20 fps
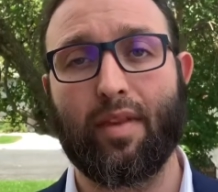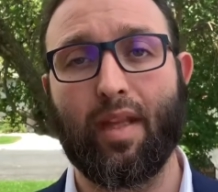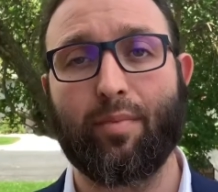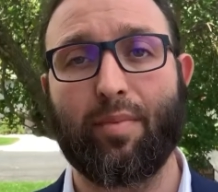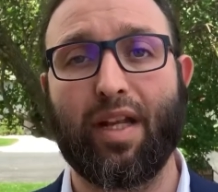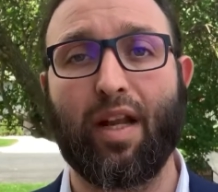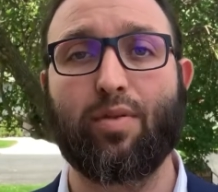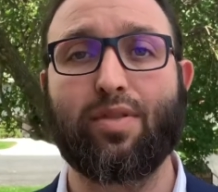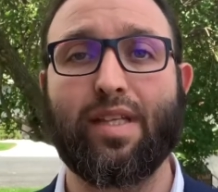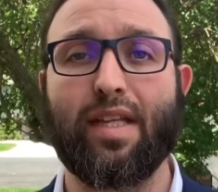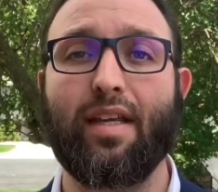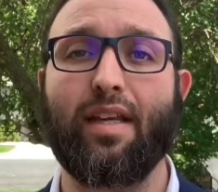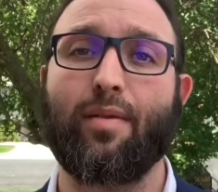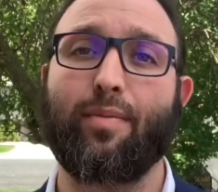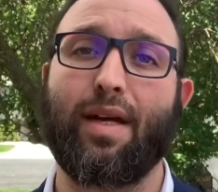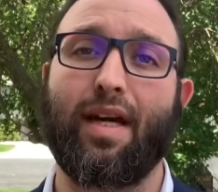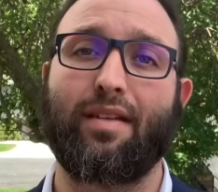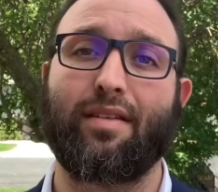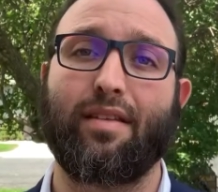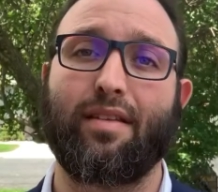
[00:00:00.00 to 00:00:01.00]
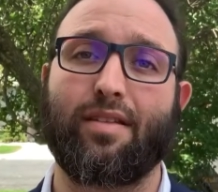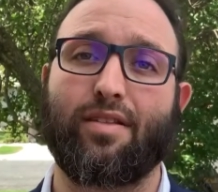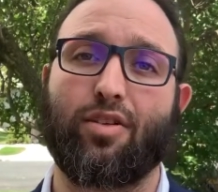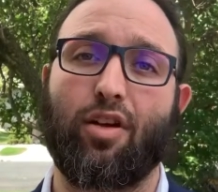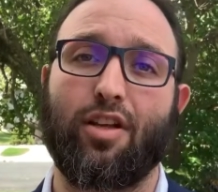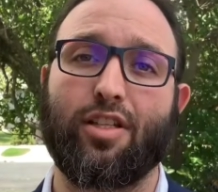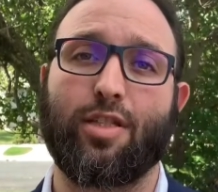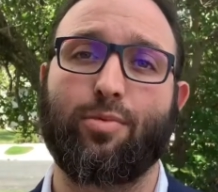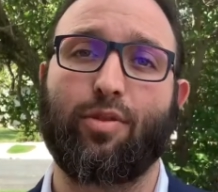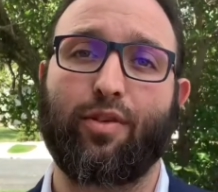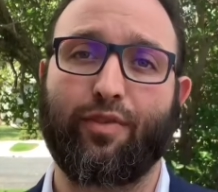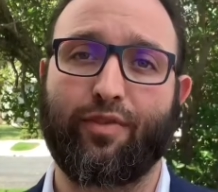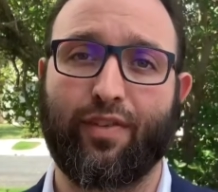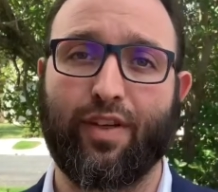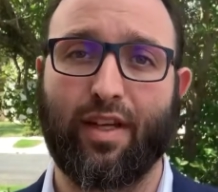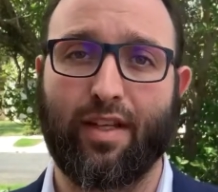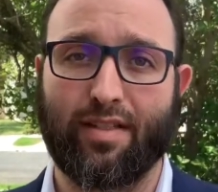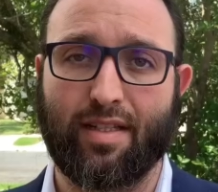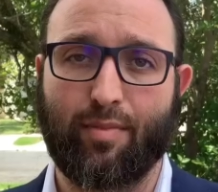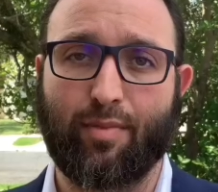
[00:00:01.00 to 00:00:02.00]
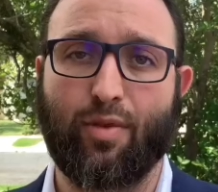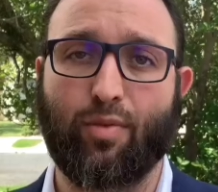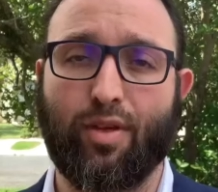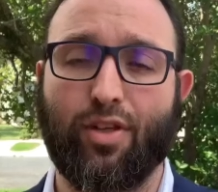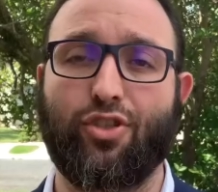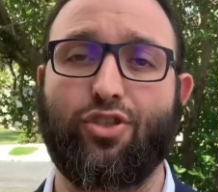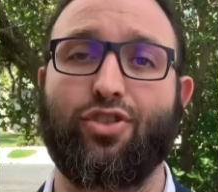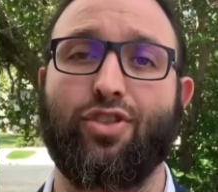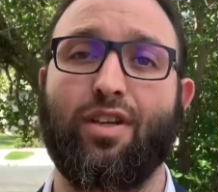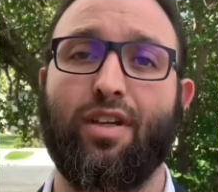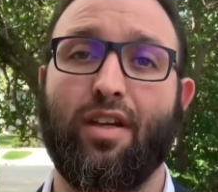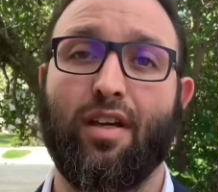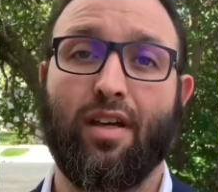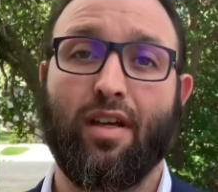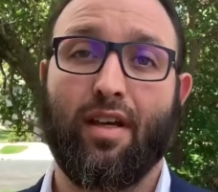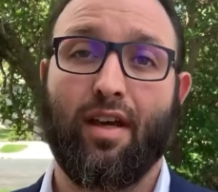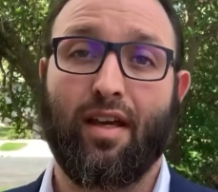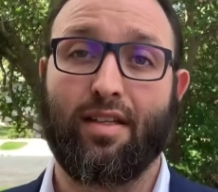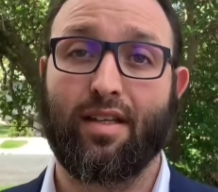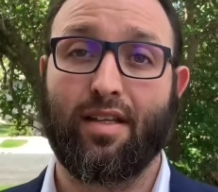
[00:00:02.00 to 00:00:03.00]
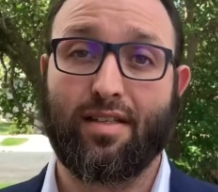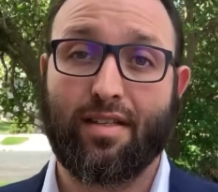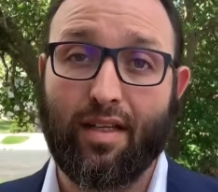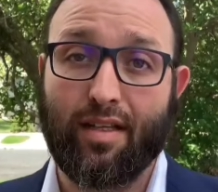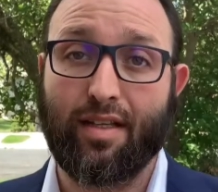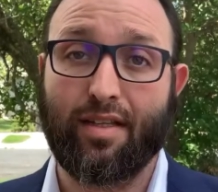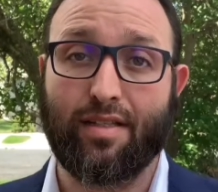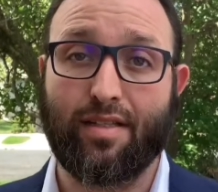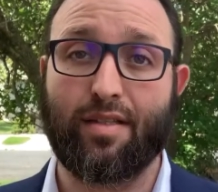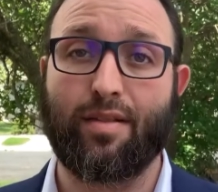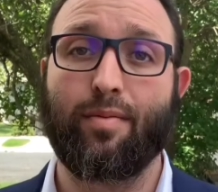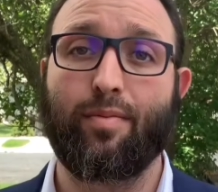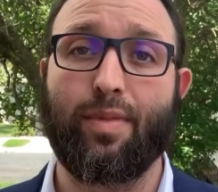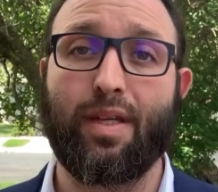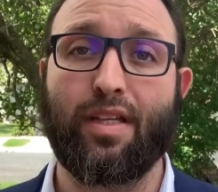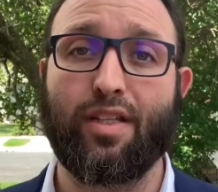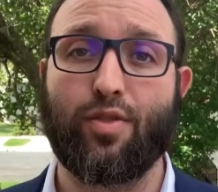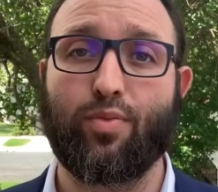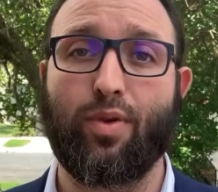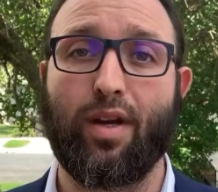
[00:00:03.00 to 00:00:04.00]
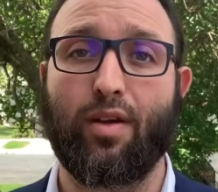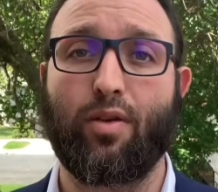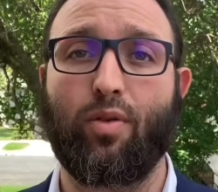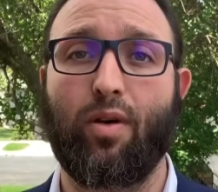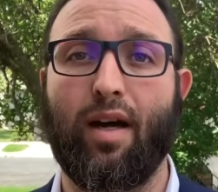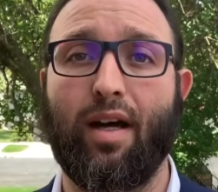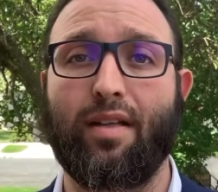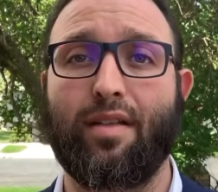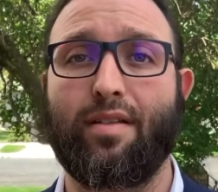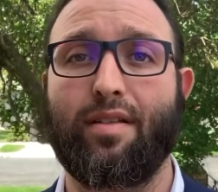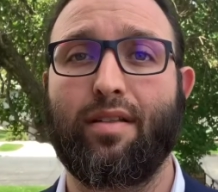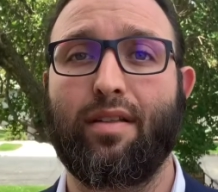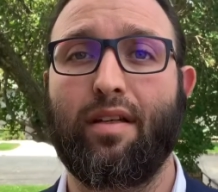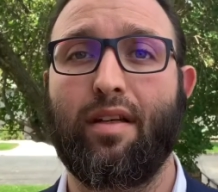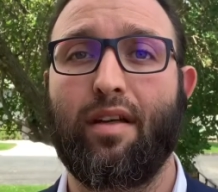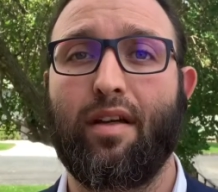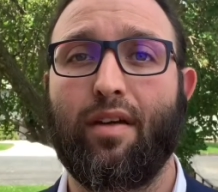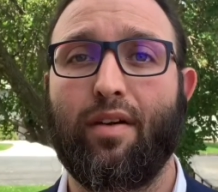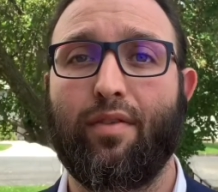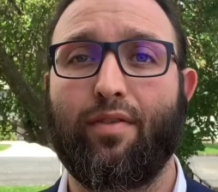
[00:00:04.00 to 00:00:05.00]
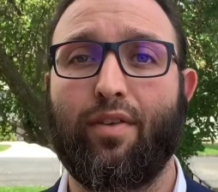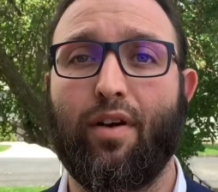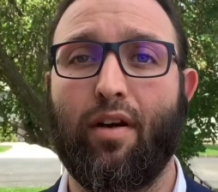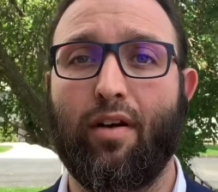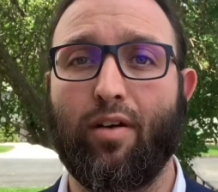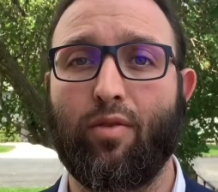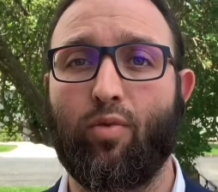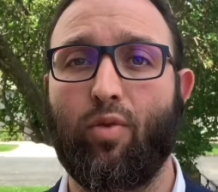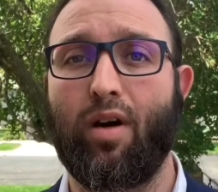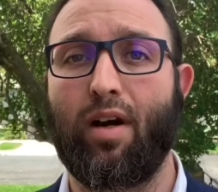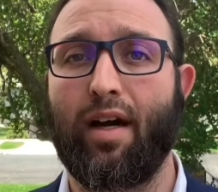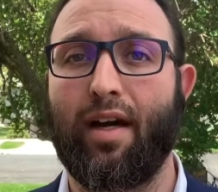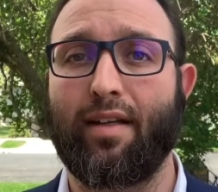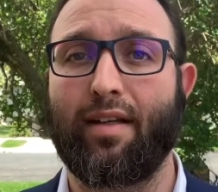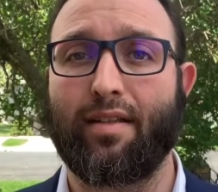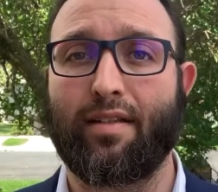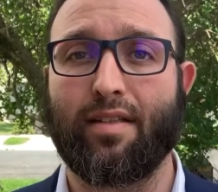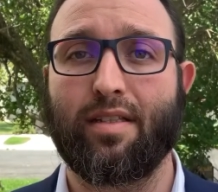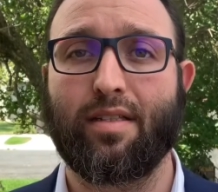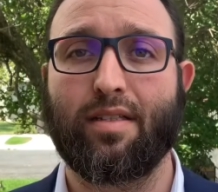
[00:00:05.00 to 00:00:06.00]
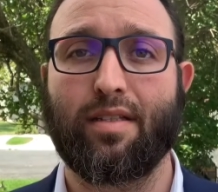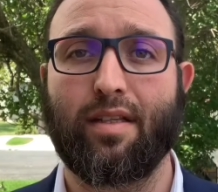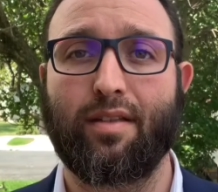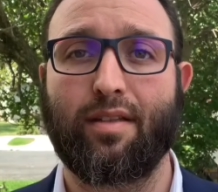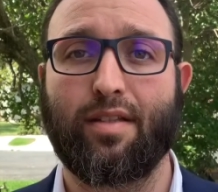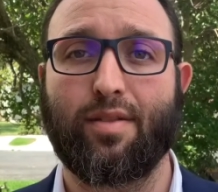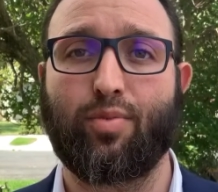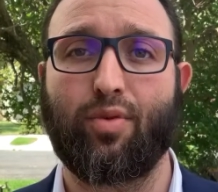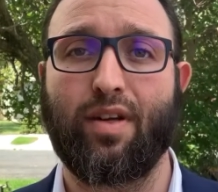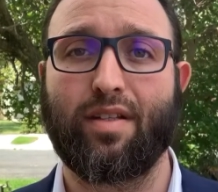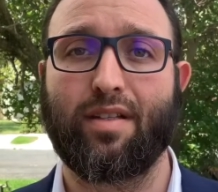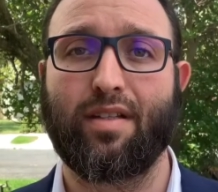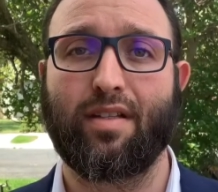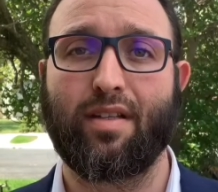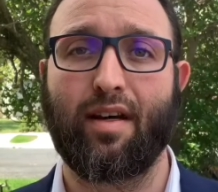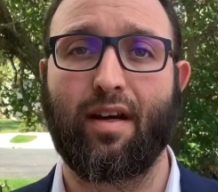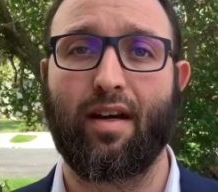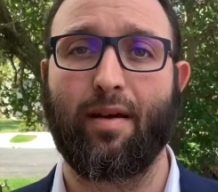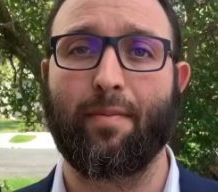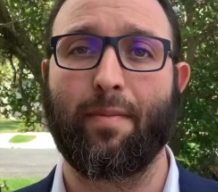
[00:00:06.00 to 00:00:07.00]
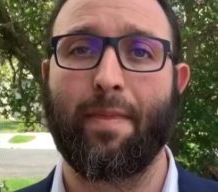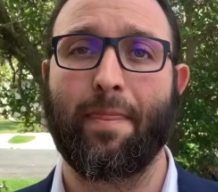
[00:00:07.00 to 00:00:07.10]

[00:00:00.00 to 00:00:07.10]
But I was thinking about this concept of fear, and something which, as I said, is being spread quite far and wide at this present time.